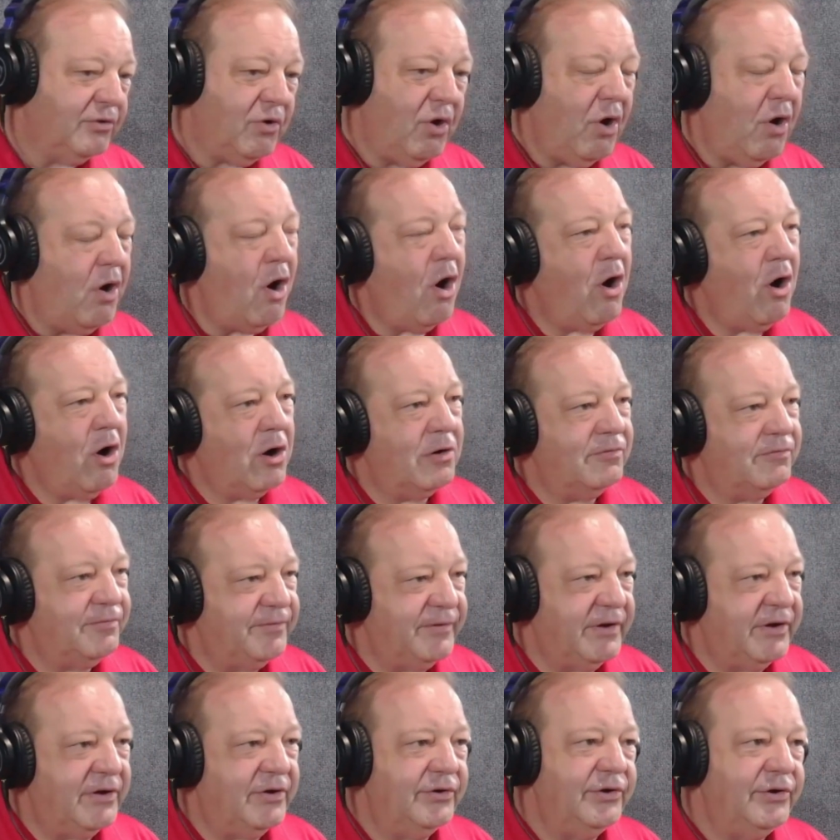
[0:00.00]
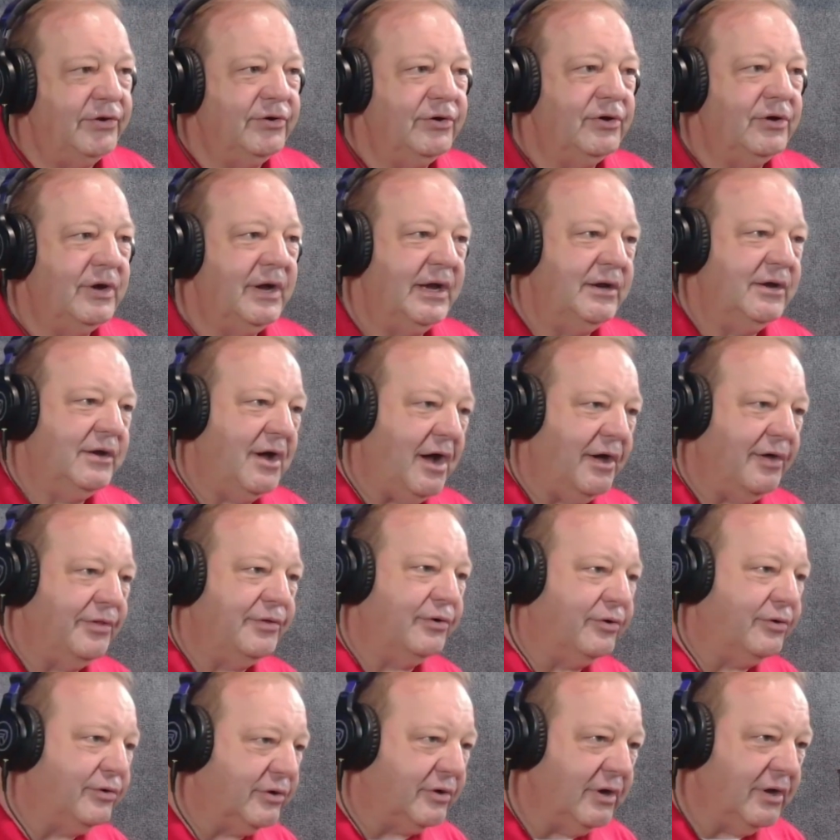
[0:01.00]
heart failure and
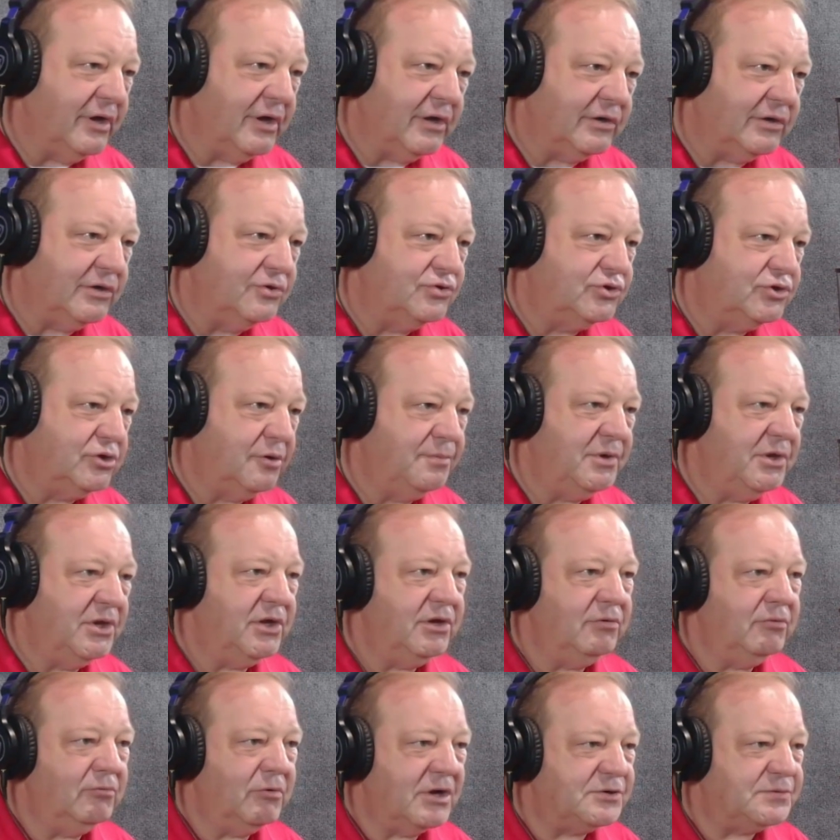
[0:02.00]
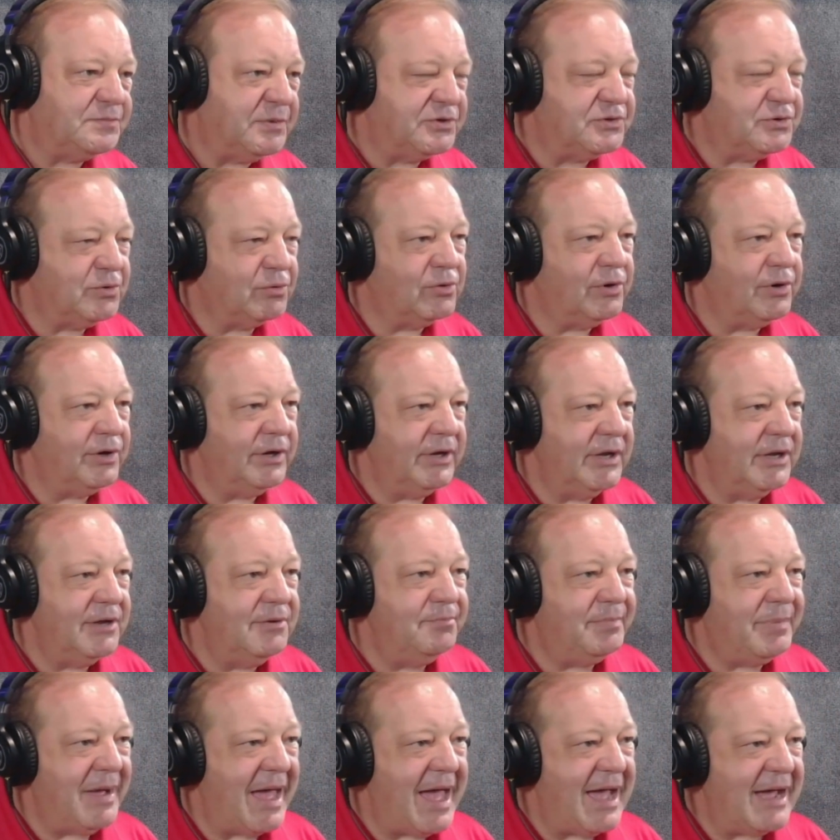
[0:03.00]
other contributing respiratory
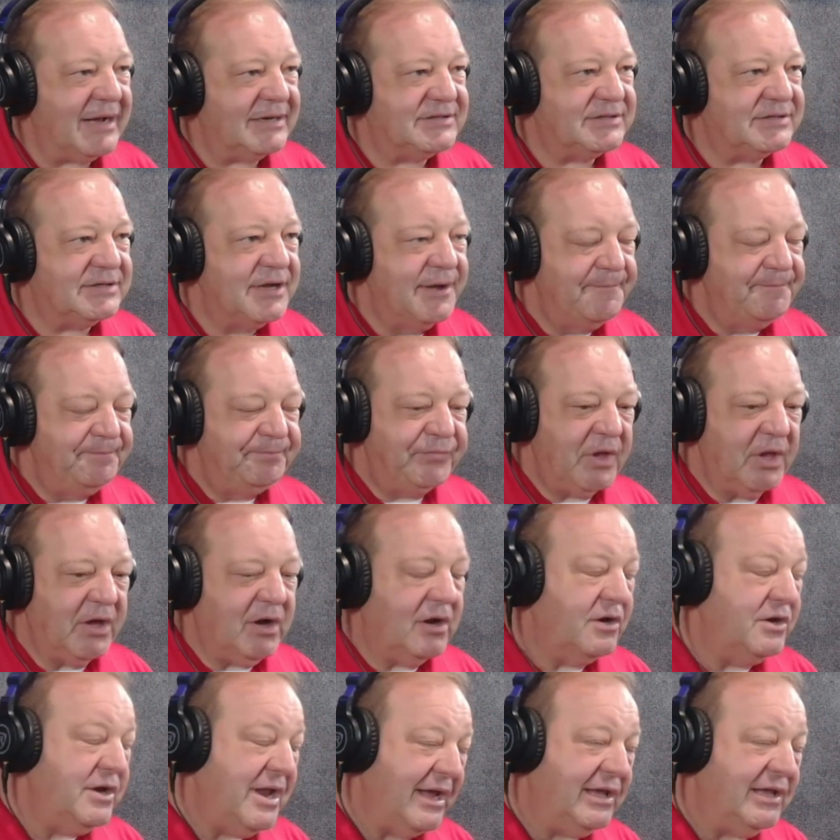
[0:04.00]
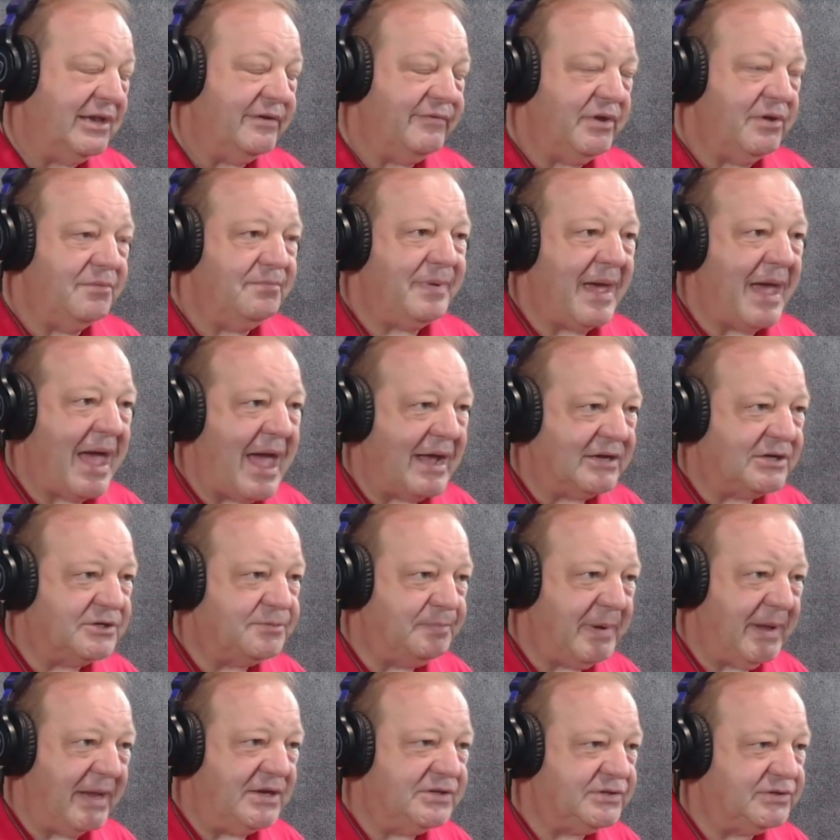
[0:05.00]
impacts, negative impacts
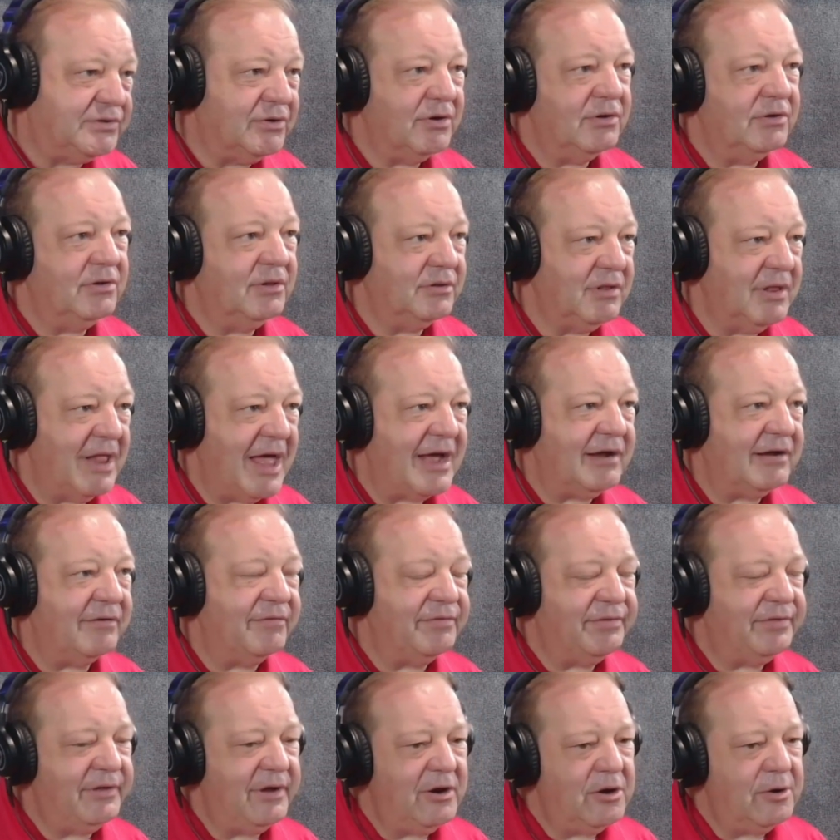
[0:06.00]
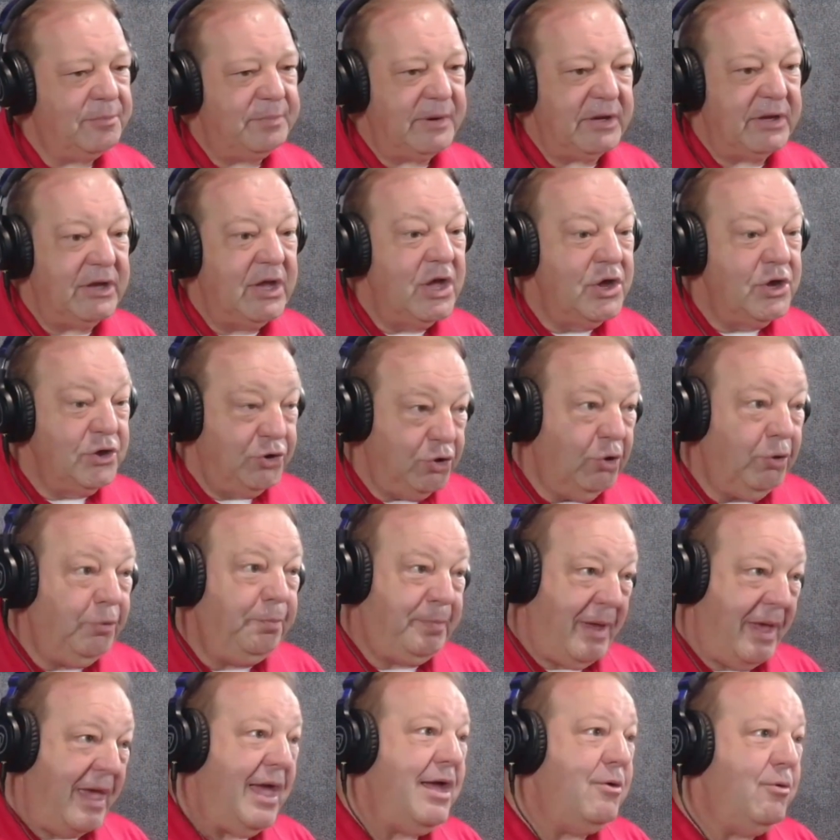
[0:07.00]
based on lack of therapy, you'll
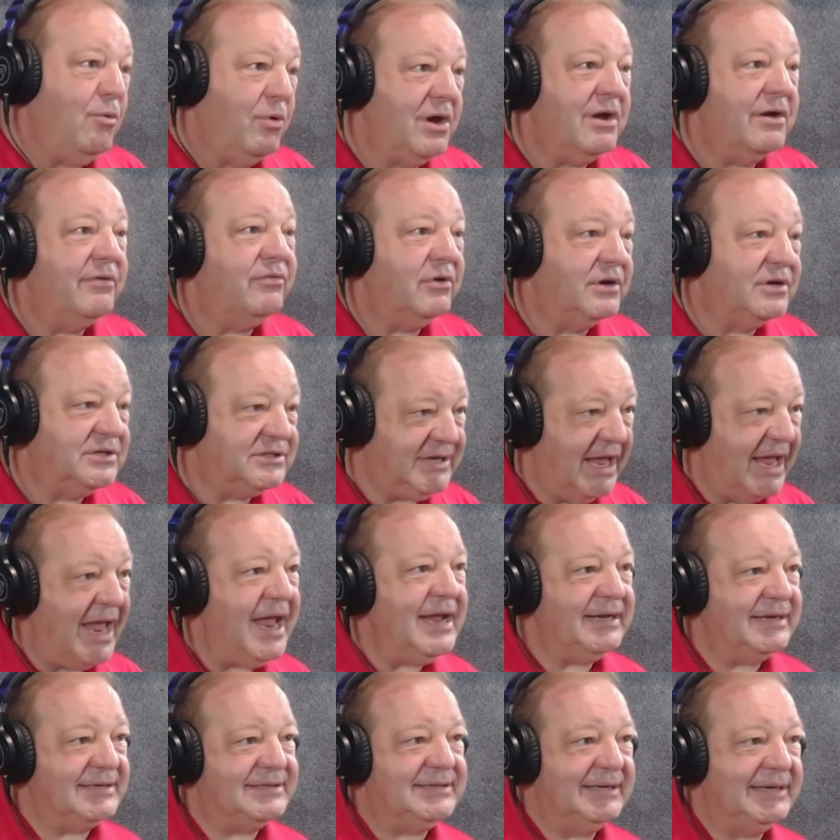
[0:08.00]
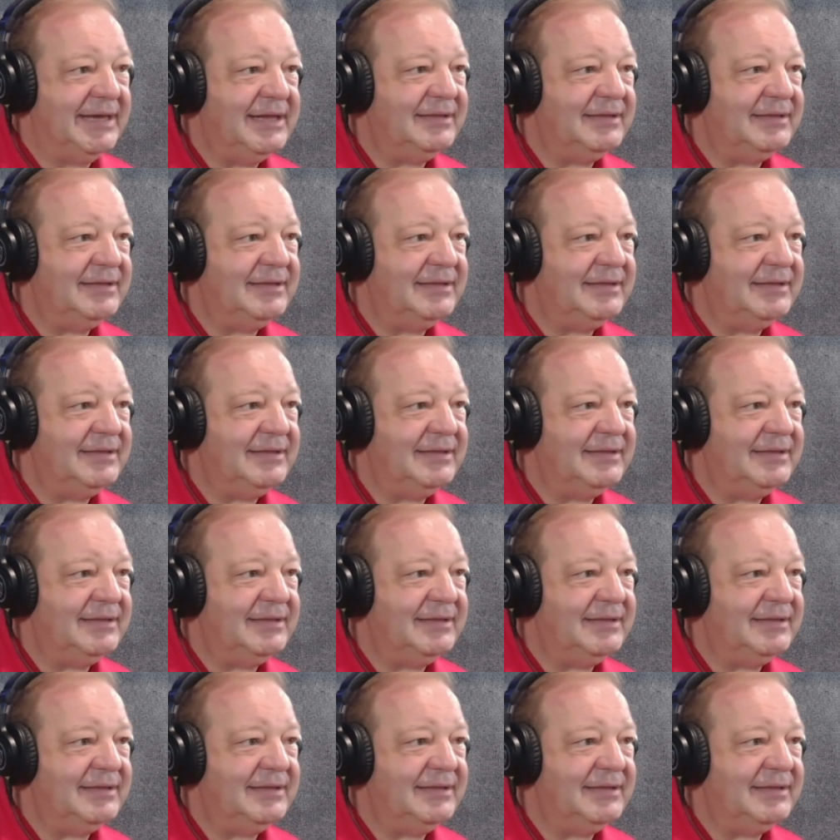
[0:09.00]
pay whatever it takes to get there.